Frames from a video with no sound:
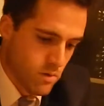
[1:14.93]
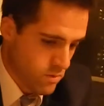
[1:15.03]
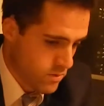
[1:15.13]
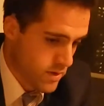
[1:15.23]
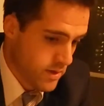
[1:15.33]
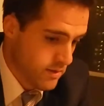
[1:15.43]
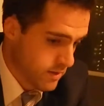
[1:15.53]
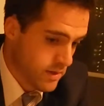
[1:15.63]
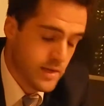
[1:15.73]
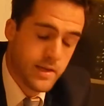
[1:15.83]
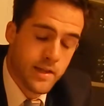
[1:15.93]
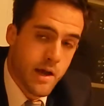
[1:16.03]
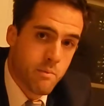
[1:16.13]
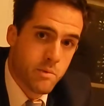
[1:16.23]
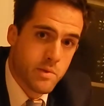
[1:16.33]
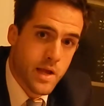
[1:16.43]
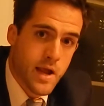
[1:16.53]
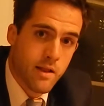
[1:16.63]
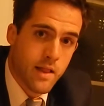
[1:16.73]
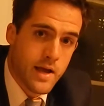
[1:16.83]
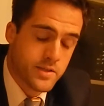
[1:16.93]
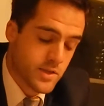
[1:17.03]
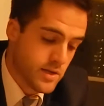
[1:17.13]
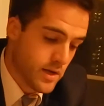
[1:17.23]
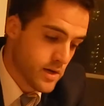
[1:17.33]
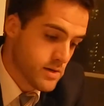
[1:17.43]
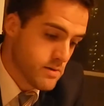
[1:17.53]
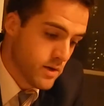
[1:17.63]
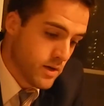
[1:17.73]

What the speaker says: or the league that I'm going to be analyzing here.